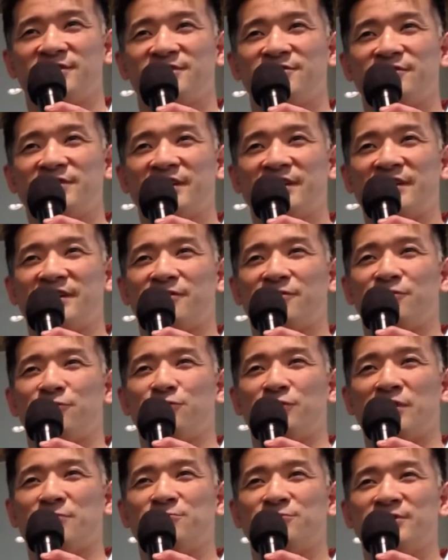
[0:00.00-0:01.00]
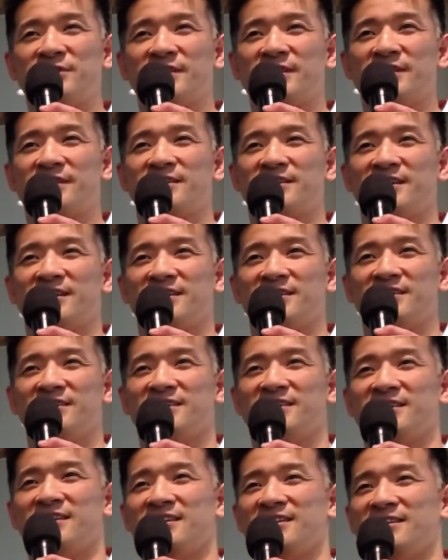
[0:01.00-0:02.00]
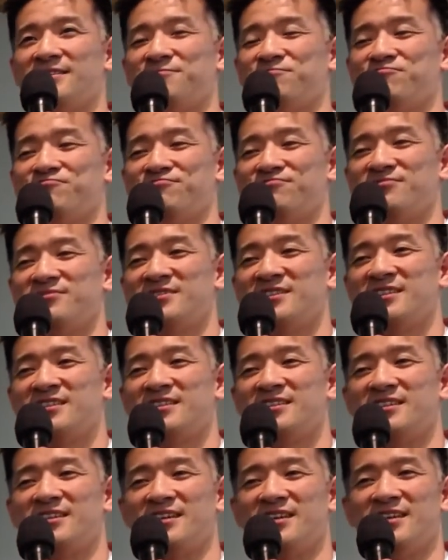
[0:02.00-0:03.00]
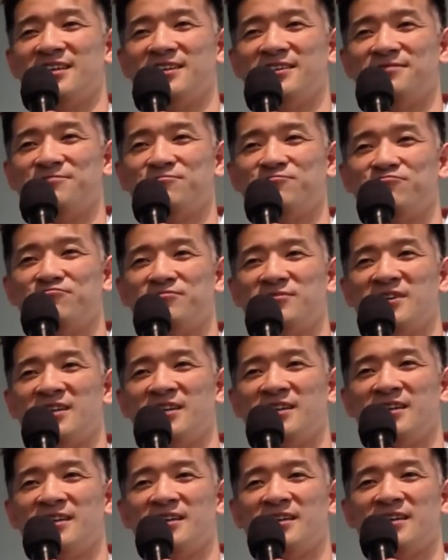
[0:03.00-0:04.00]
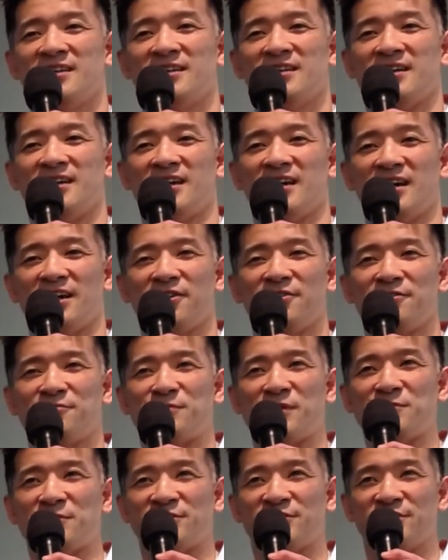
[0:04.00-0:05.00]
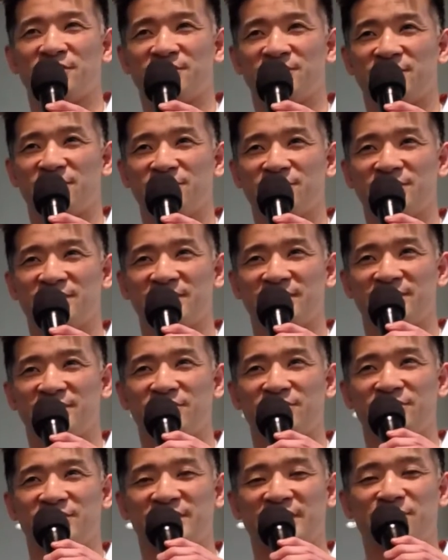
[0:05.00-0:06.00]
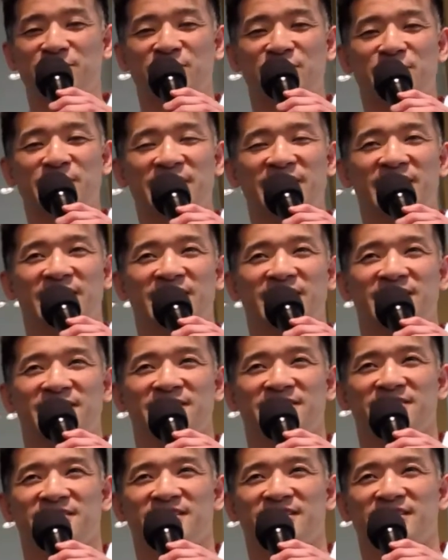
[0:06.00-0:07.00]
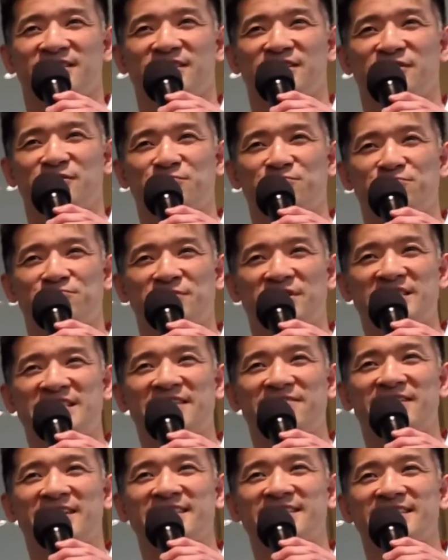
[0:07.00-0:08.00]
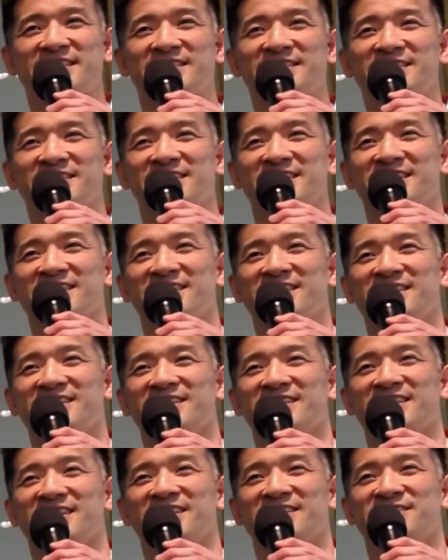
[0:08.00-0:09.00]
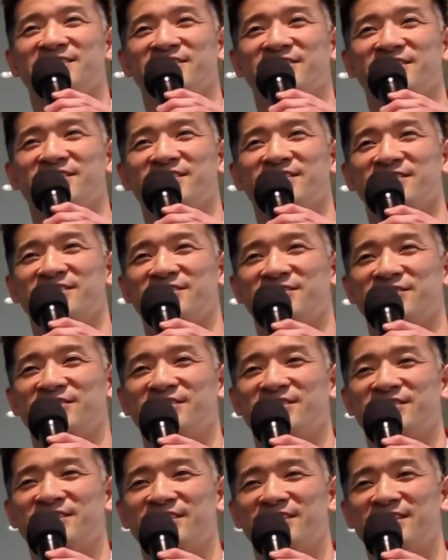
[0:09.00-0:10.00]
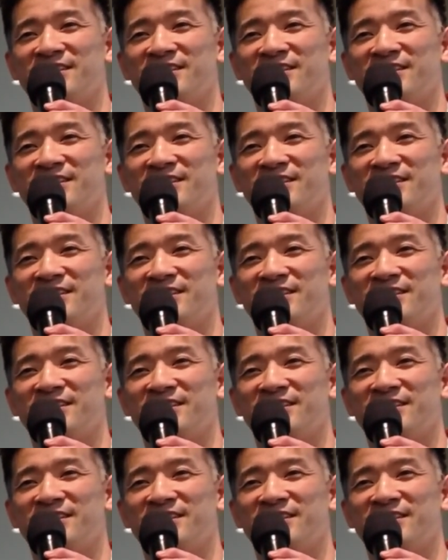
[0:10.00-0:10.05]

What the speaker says: doing web work, and a lot of people don't seem to be motivated to do